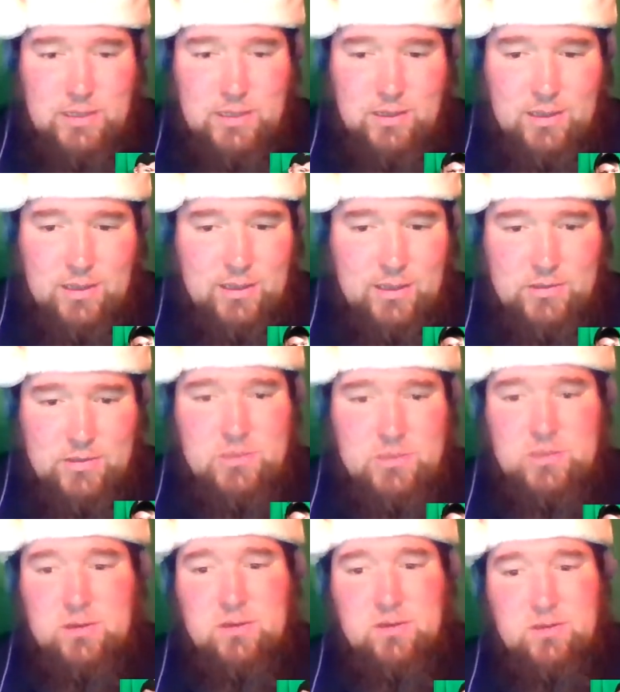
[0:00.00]

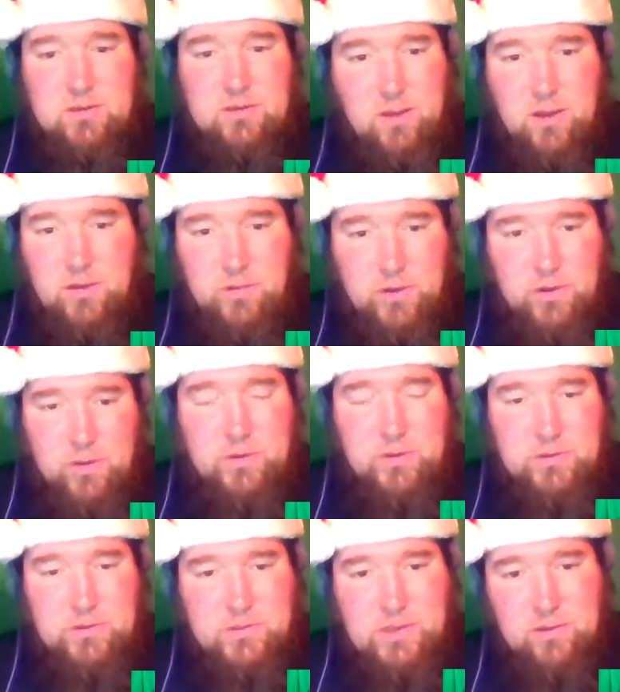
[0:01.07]
is all the
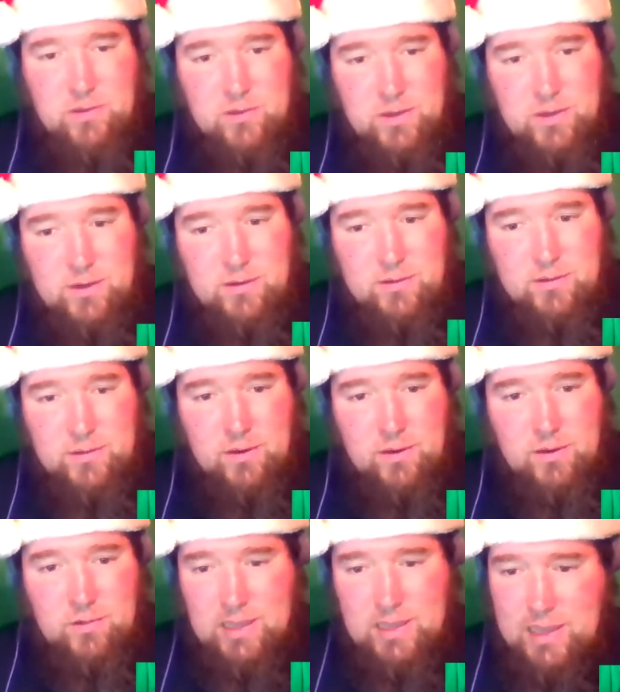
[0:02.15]
criminals out there. You
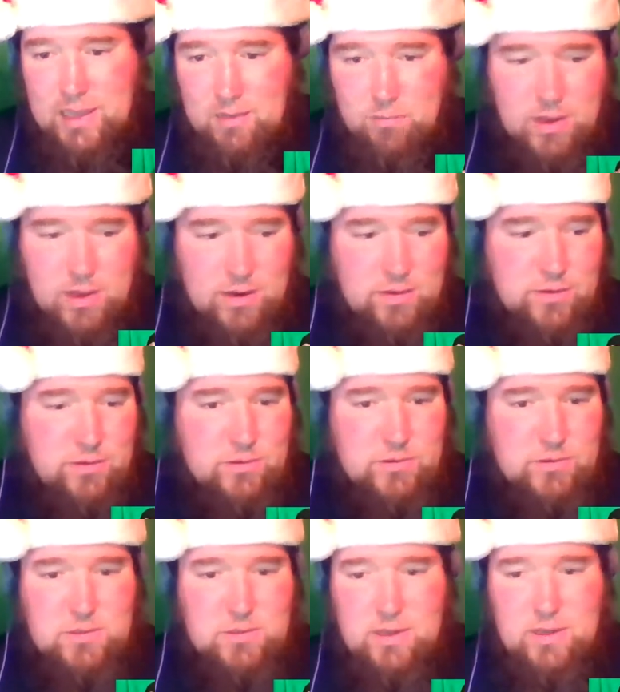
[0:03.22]
know, the
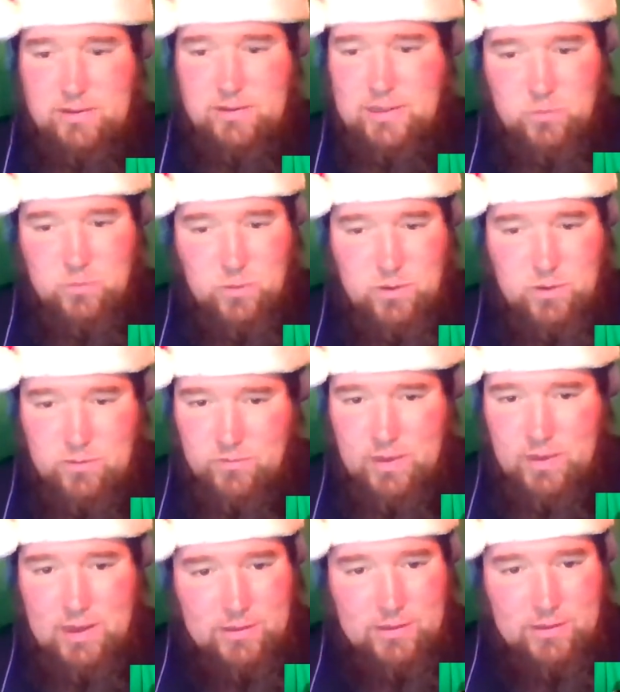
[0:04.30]
gangbangers. That's where the
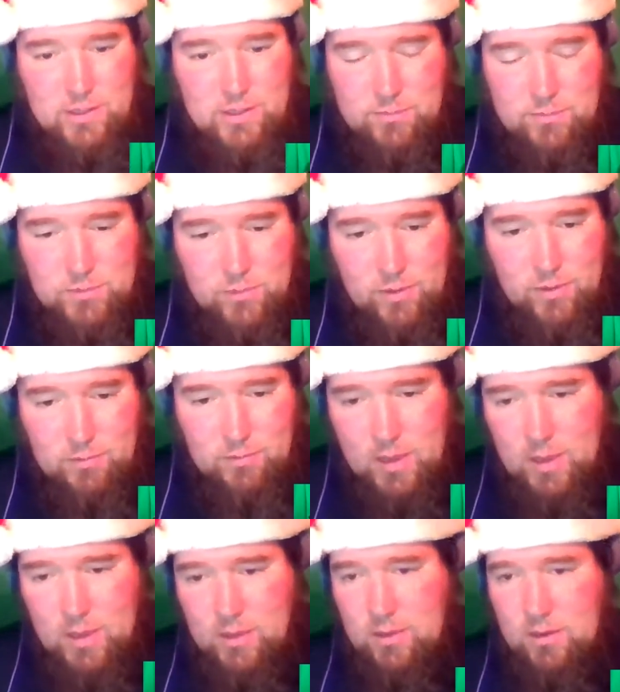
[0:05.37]
violence comes from.
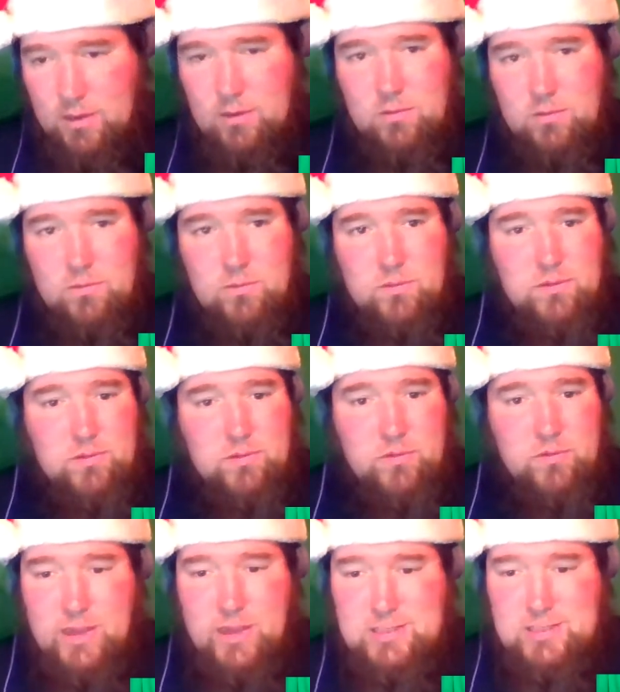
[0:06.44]
You know,
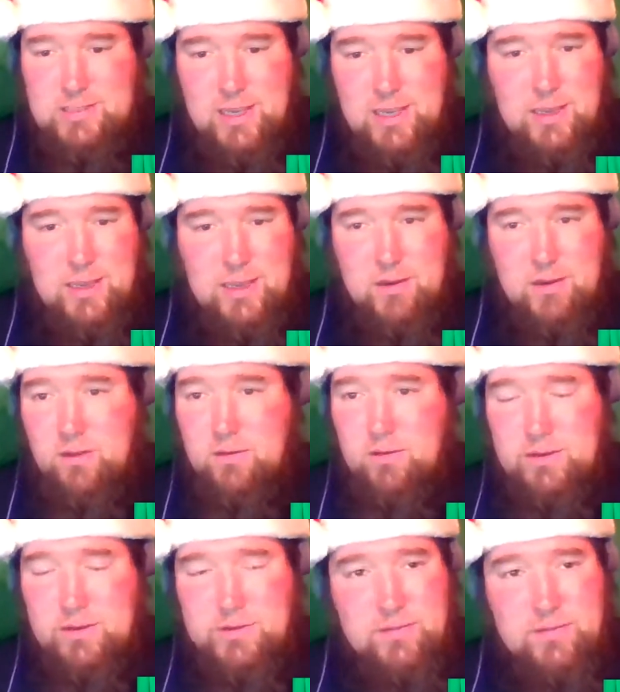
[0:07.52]
they say, you know, and
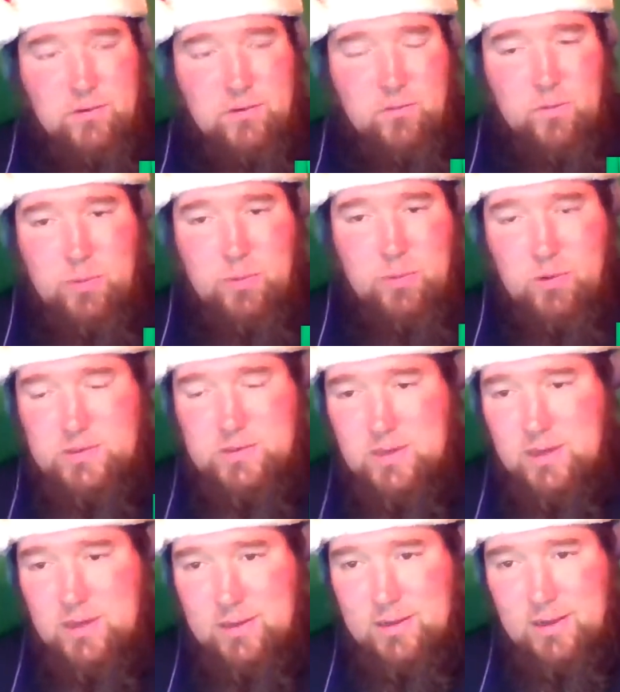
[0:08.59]
there's even reports
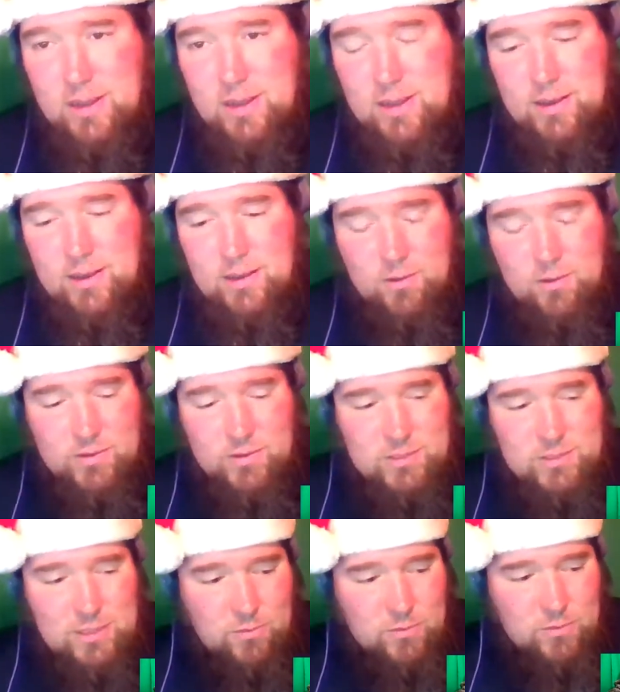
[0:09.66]
on it. I want to
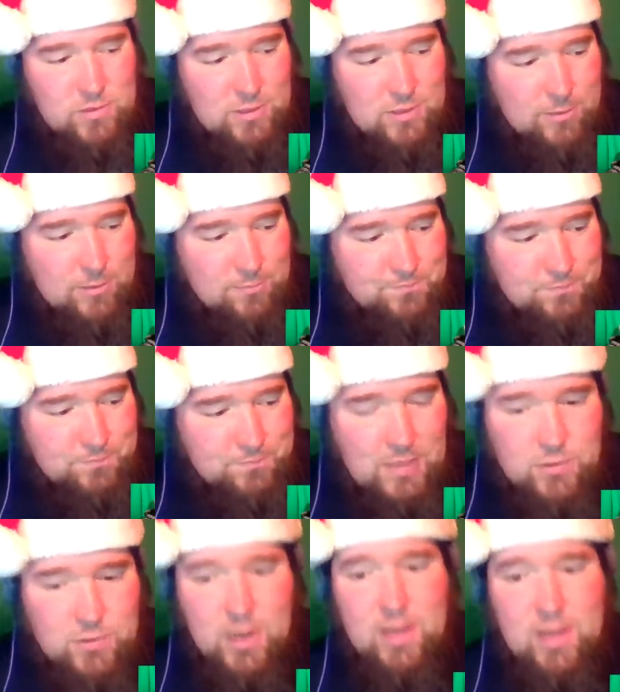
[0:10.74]
say it was John
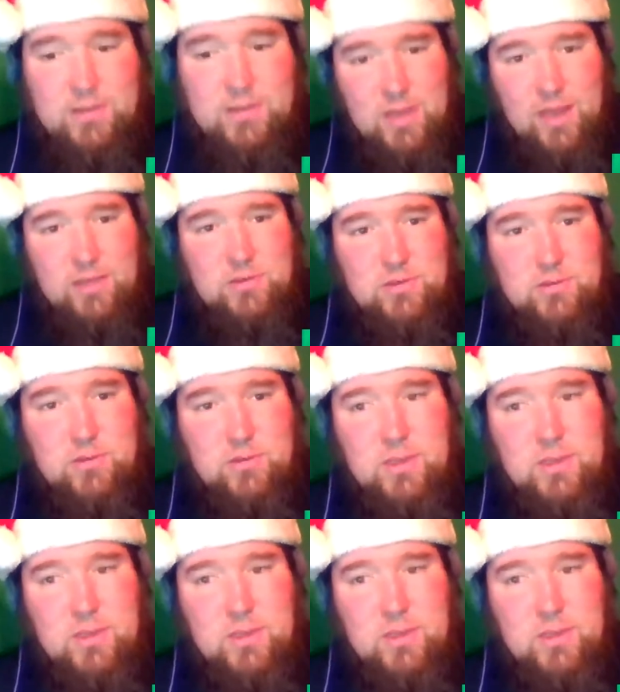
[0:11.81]
Stossel